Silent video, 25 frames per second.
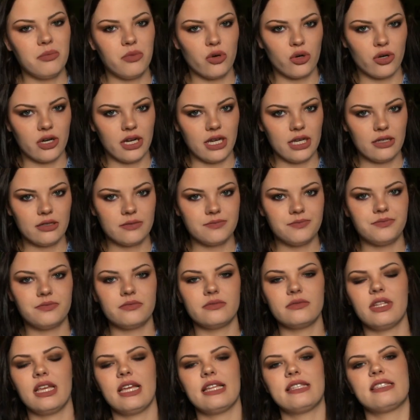boring.
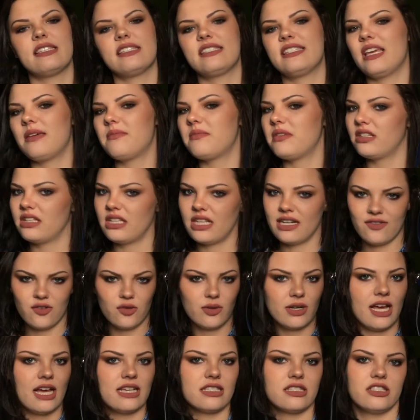It's the same thing that
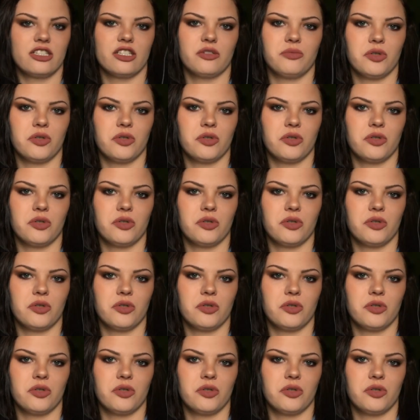everyone has in their